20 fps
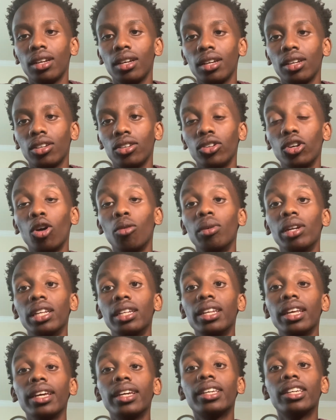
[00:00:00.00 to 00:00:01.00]
But it
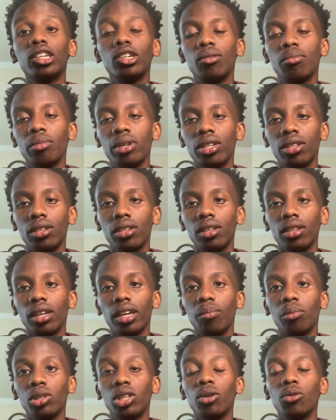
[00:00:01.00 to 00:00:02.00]
did kill many.
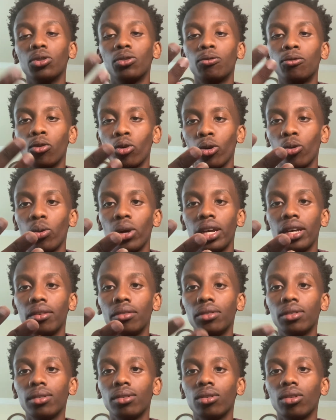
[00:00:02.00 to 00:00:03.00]
But there was 4 waves,
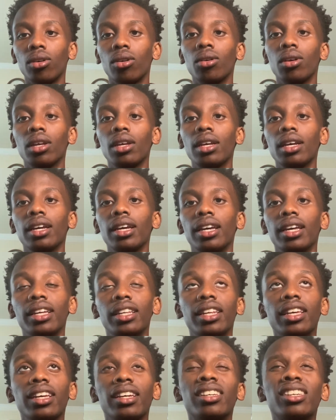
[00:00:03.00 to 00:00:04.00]
It
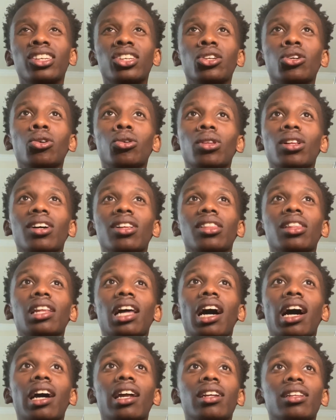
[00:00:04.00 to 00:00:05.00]
did kill a
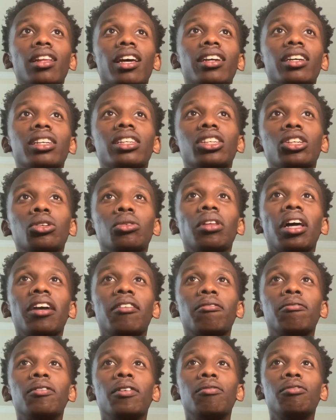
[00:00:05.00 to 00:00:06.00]
lot. Like, it killed like
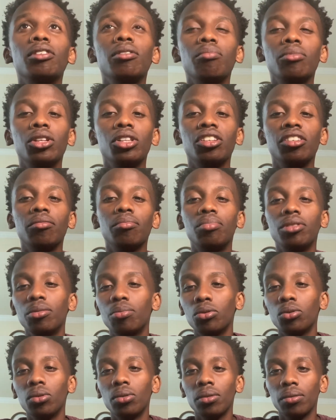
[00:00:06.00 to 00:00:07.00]
50 million
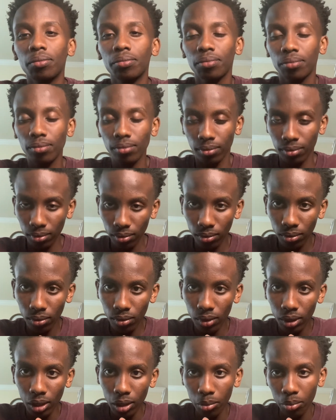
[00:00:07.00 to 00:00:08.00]
people.
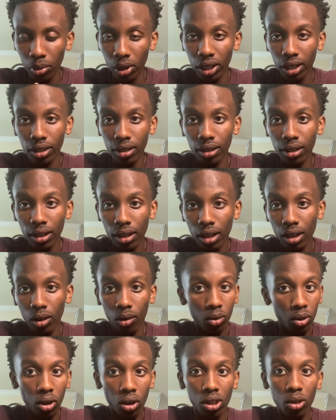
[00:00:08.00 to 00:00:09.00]
But
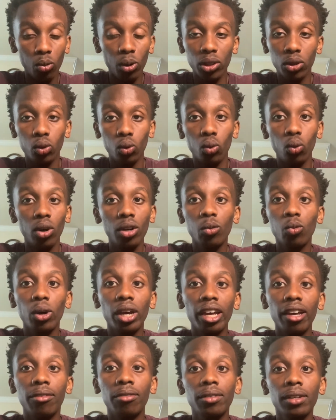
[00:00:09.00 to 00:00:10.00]
we only went through 1
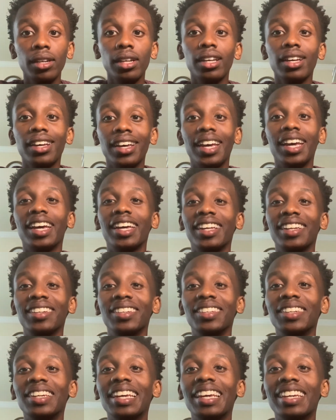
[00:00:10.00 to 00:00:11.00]
wave, and
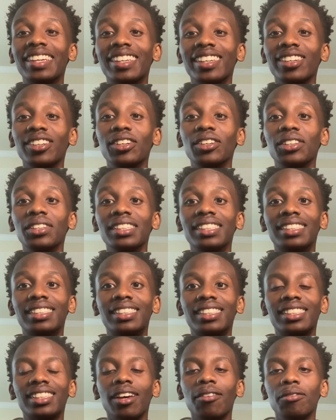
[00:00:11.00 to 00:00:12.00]
it killed
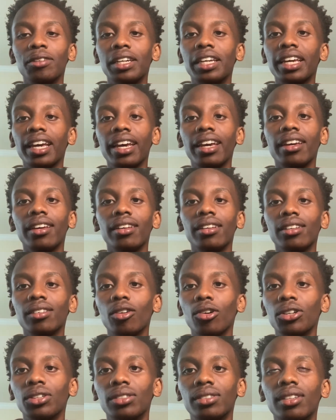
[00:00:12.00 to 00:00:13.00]
7K or
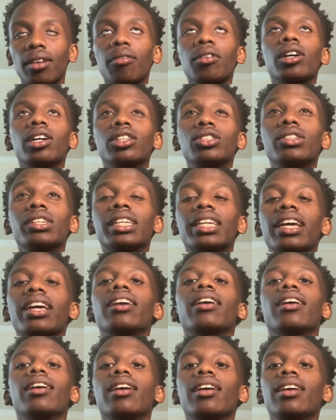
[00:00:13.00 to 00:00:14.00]
700K.
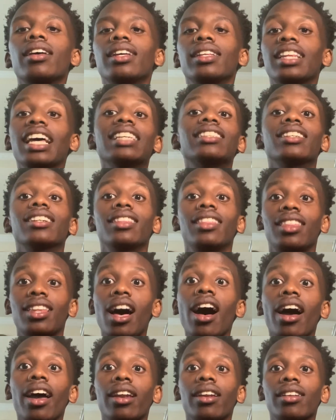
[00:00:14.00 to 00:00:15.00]
That's a
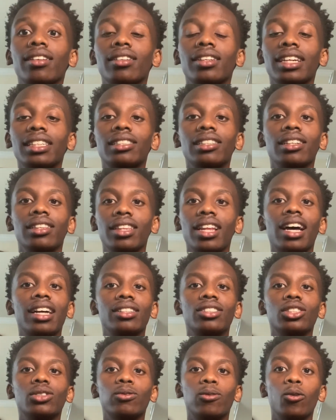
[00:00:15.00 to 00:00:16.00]
lot. That's a lot
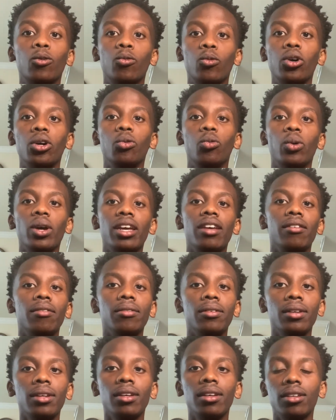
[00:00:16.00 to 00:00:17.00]
just for 1 wave.
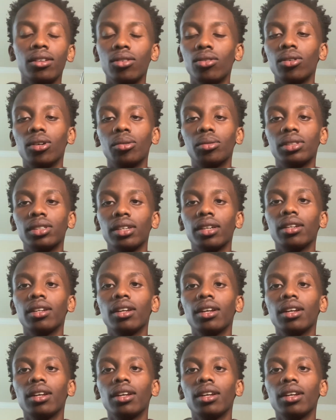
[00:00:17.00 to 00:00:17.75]
You know what I'm saying?